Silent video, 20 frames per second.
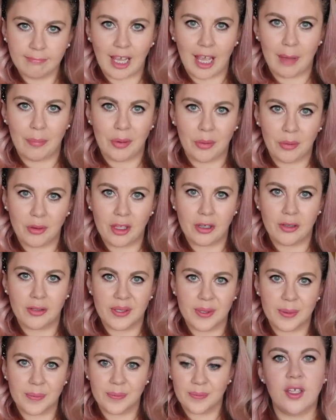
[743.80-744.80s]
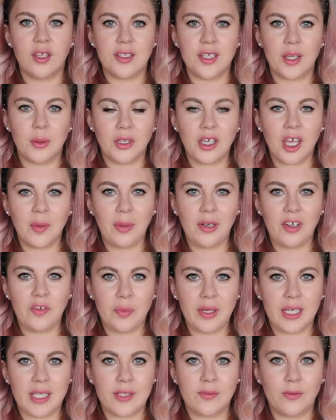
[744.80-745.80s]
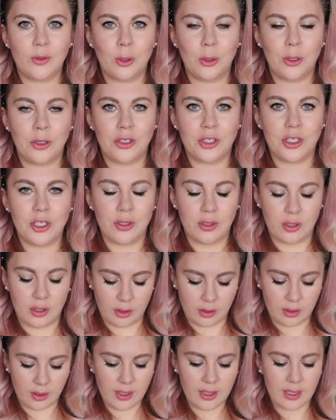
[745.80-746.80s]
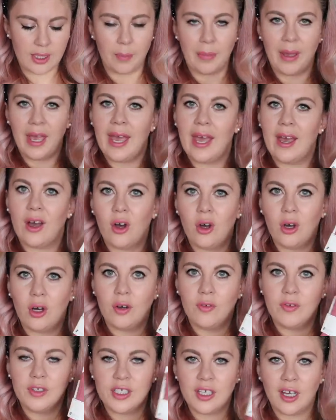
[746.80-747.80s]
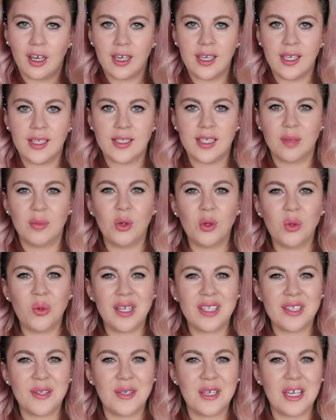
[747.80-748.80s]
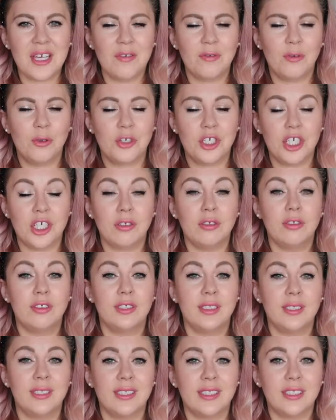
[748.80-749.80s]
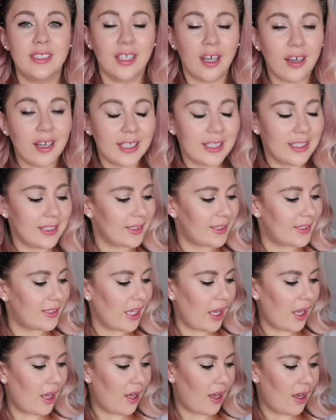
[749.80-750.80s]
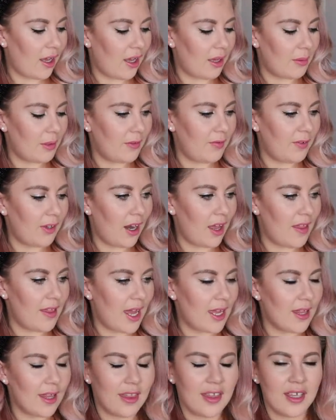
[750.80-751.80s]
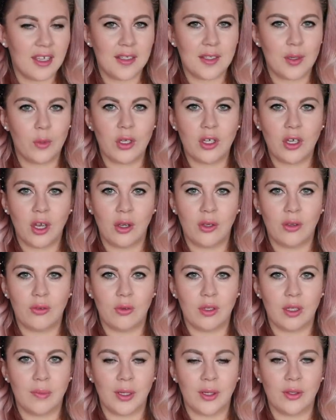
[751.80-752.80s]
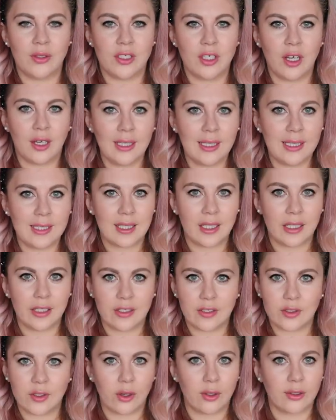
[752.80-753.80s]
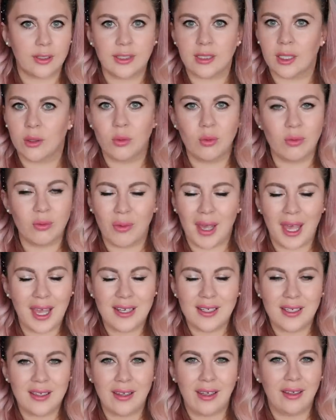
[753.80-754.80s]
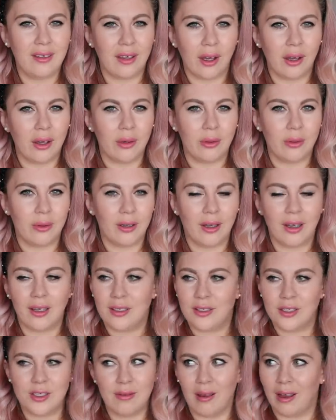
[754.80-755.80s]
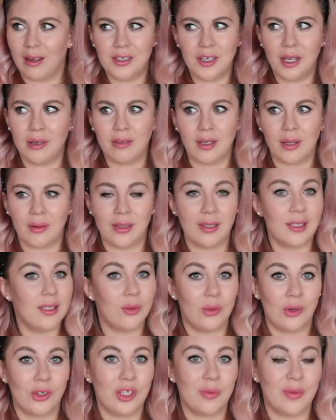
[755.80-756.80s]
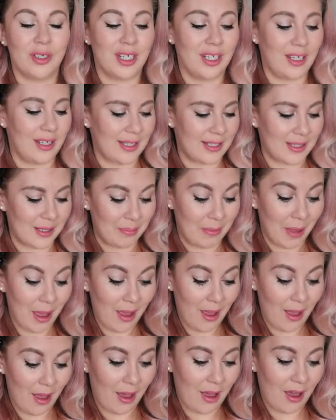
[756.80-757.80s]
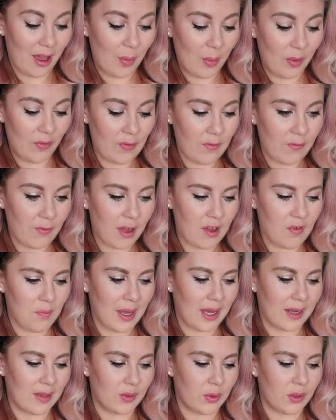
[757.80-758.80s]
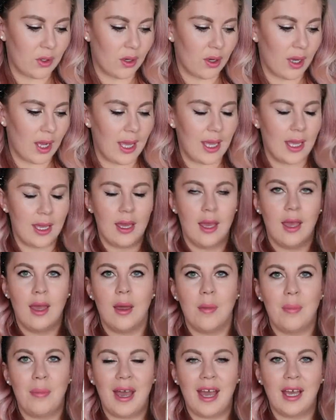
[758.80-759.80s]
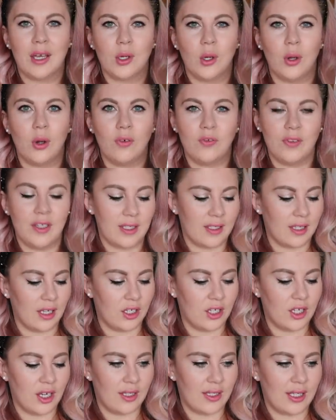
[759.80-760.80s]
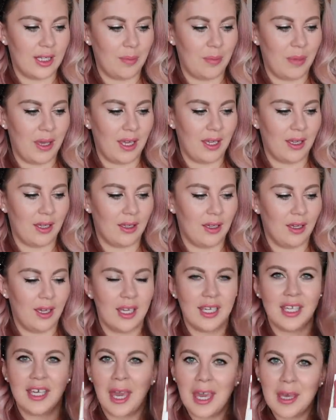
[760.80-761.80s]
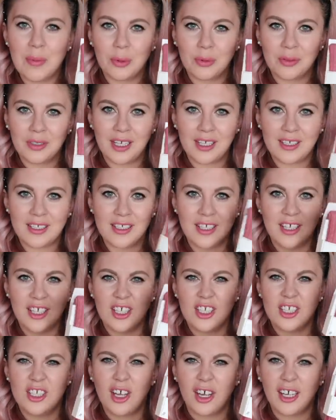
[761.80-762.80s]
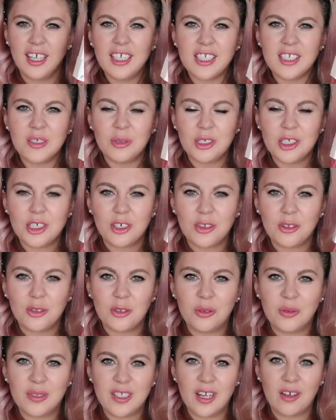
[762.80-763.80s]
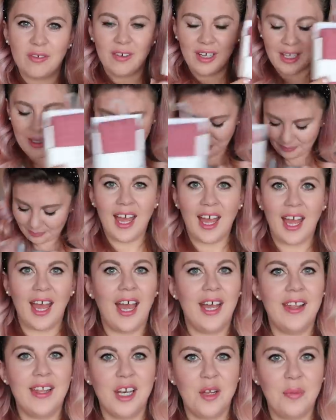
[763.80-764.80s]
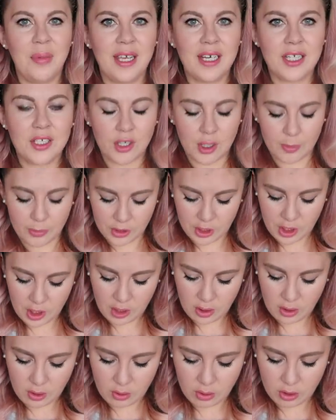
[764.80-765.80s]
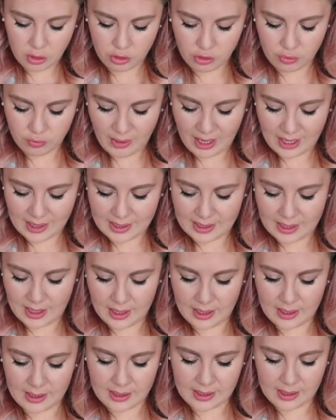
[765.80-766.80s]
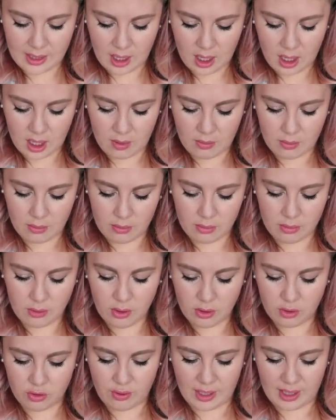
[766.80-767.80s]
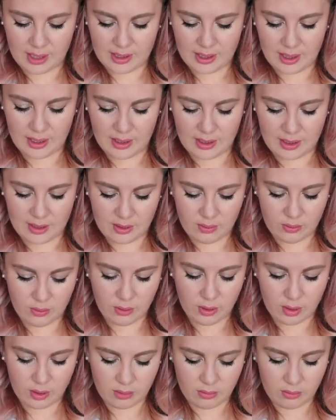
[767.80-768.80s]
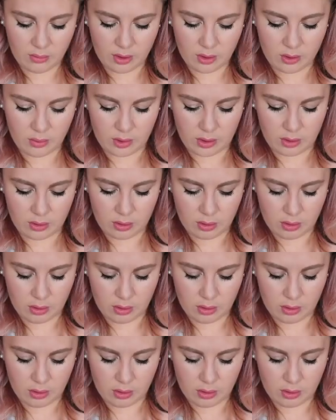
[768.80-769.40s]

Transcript: Happy with those. So a couple of bits for Doodles, a pair of tights. I'm always looking for children's tights. Um, I feel like they're the things that we go through the most, tights and socks. Like, where do they go? I, I don't know. I think the washing machine eats them. Um, but for five pounds we got a pack of this like dusky pink cable knit tight, which I thought was lovely. And then I picked her up two dresses. Um, not dresses. What, what do we...